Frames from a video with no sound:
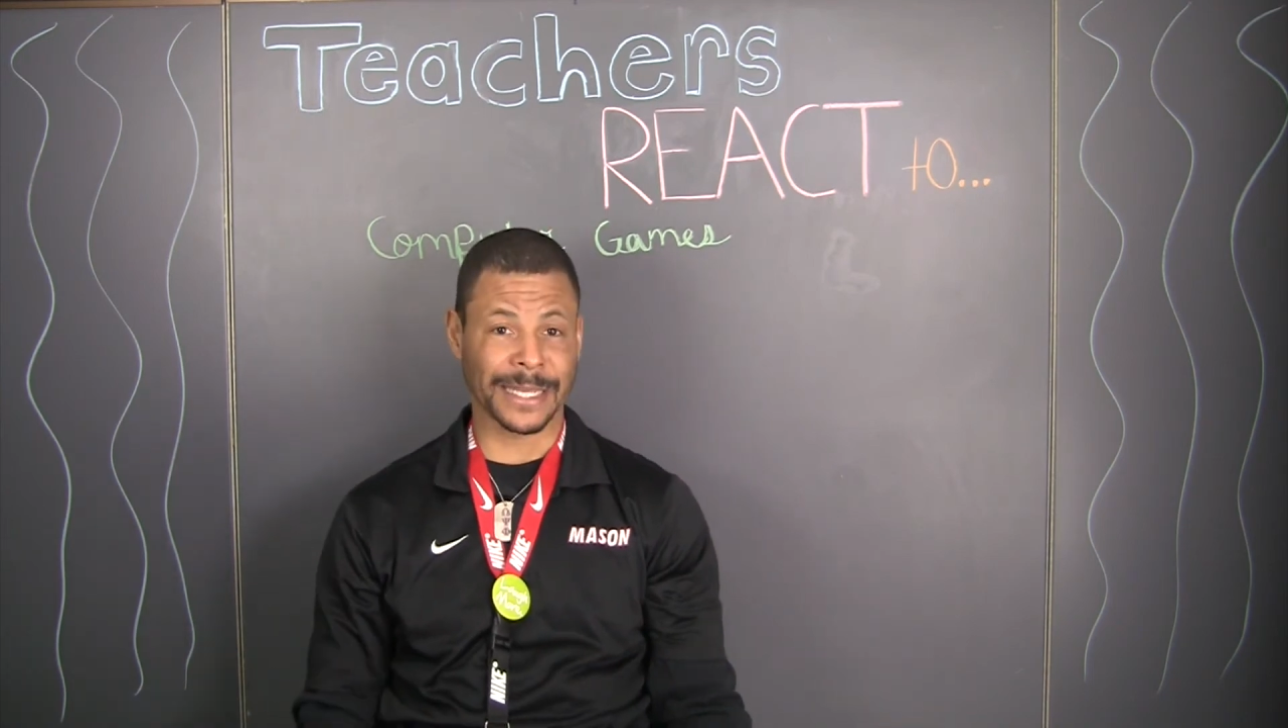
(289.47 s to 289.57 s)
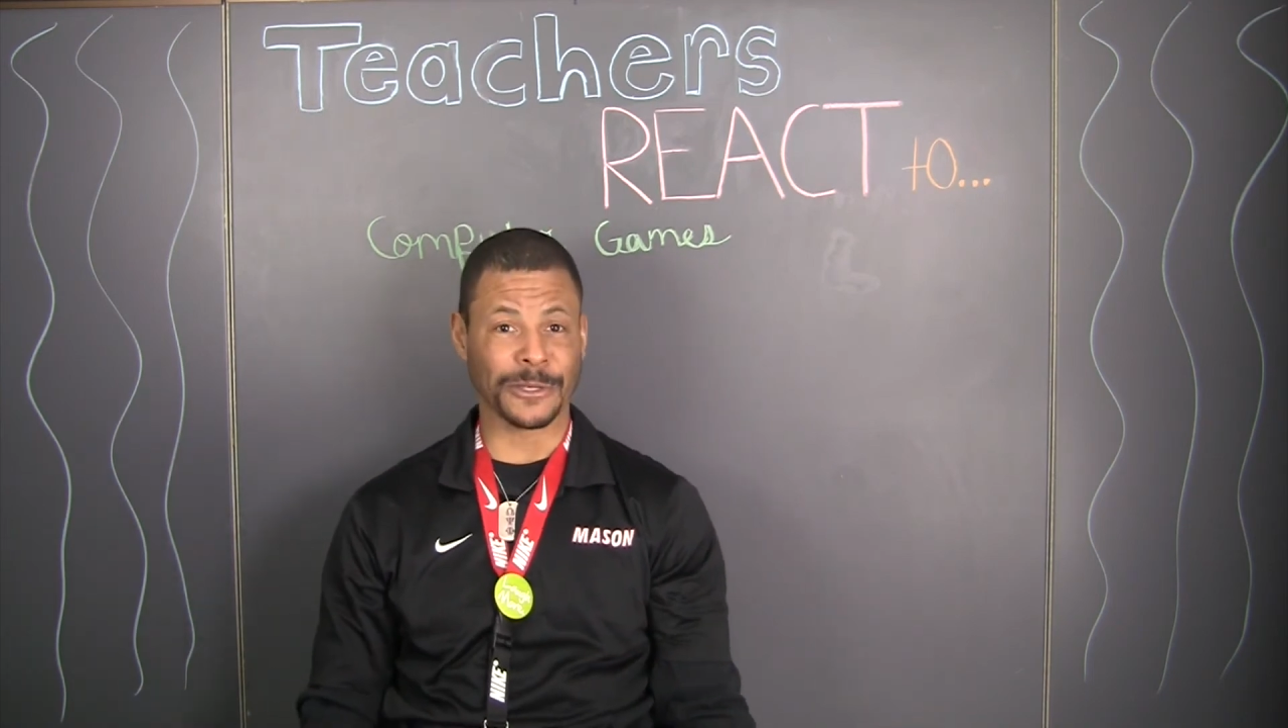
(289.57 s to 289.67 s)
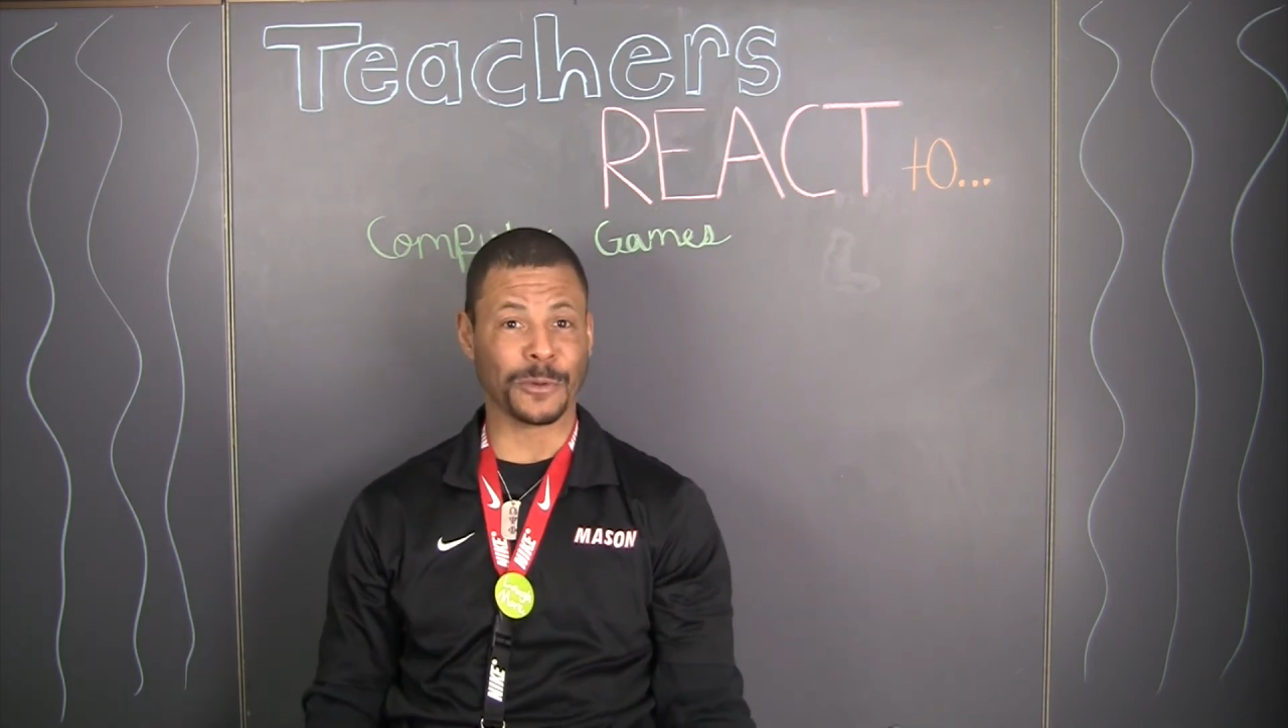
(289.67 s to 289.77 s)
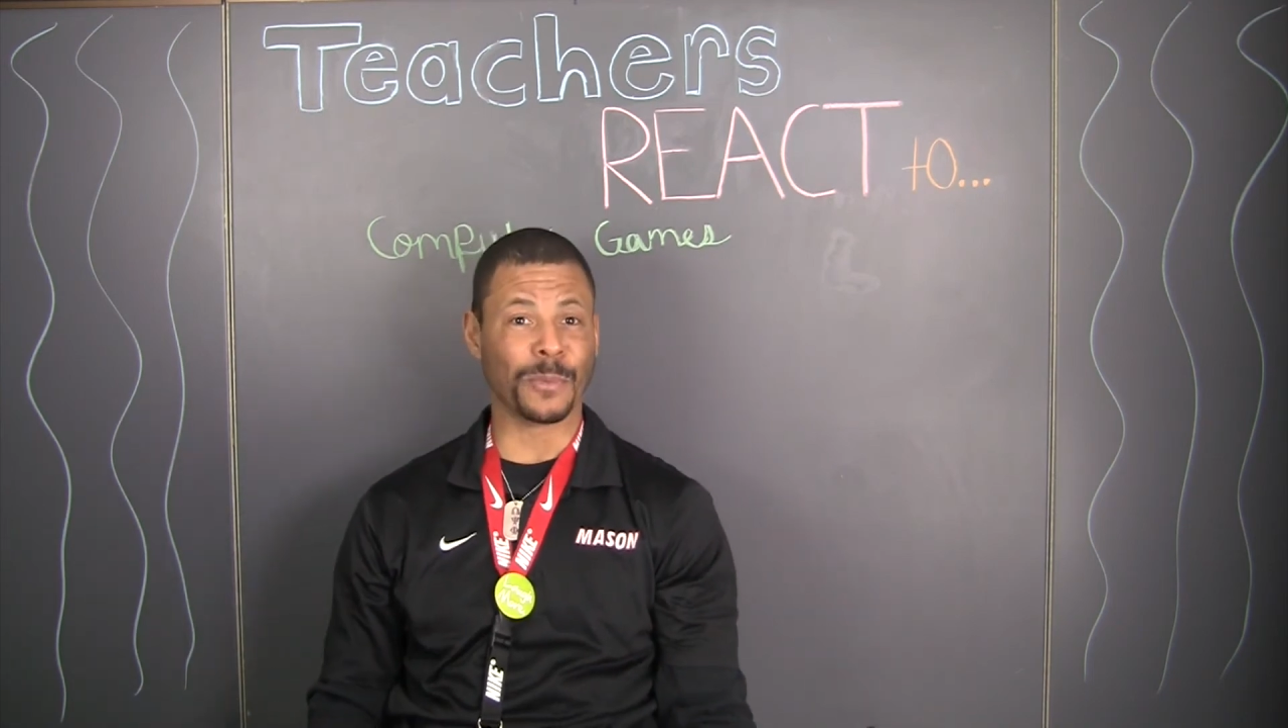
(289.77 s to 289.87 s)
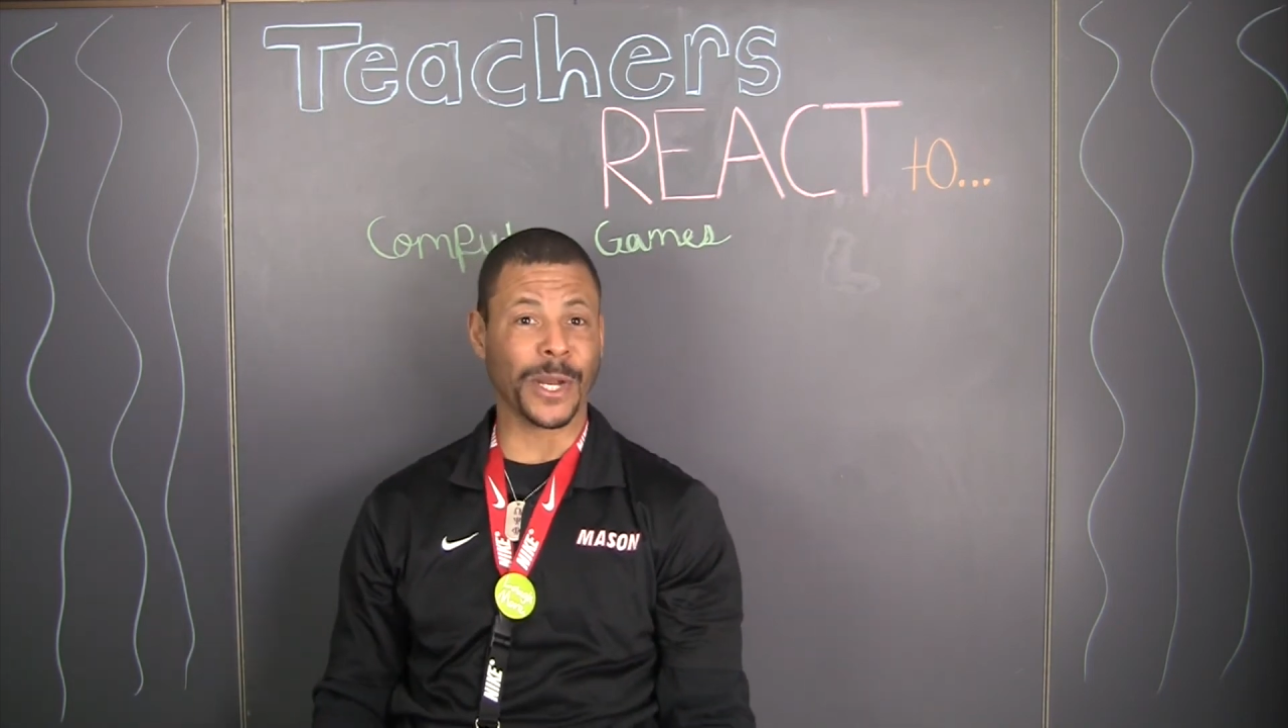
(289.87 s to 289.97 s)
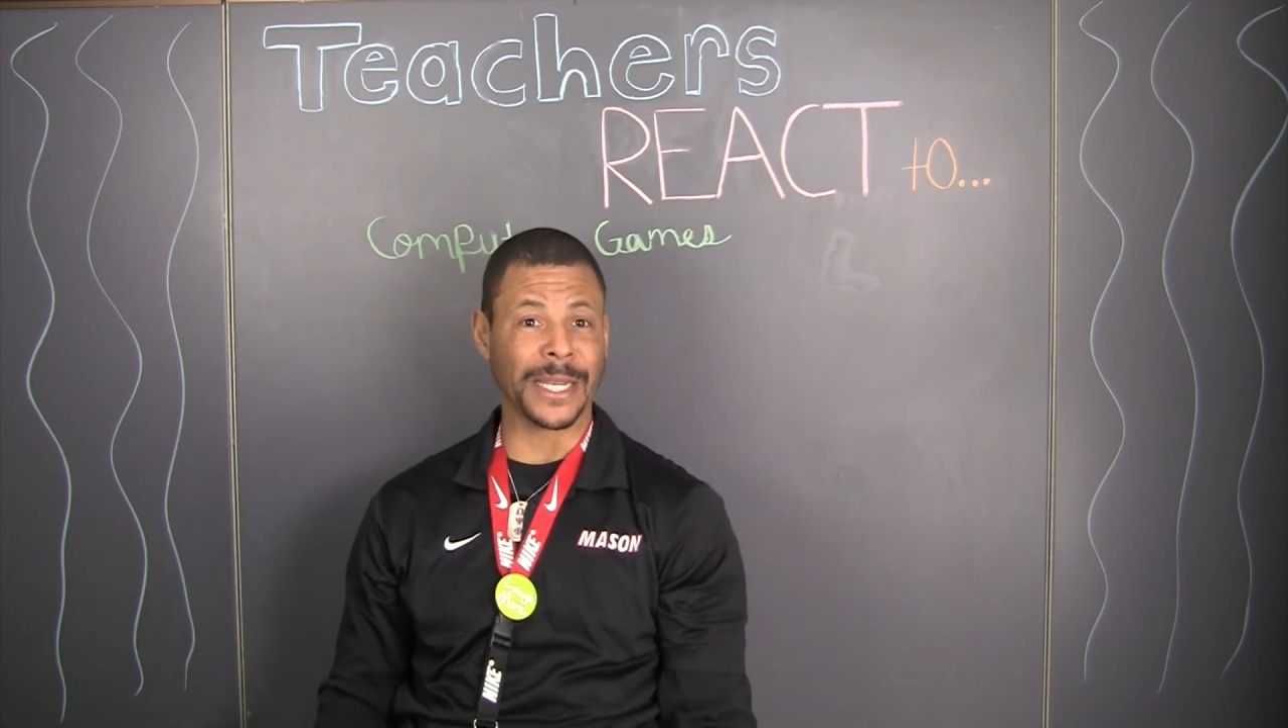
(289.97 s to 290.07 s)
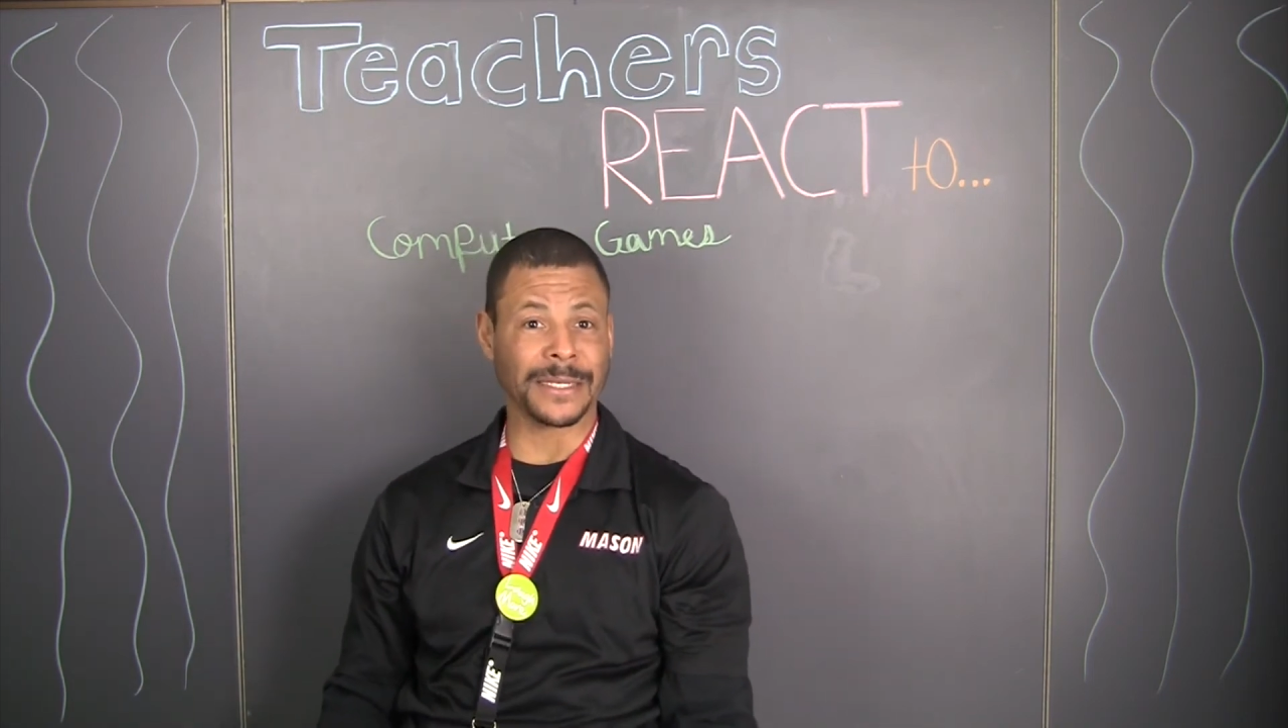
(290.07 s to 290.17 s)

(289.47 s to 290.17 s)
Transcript: in your brain,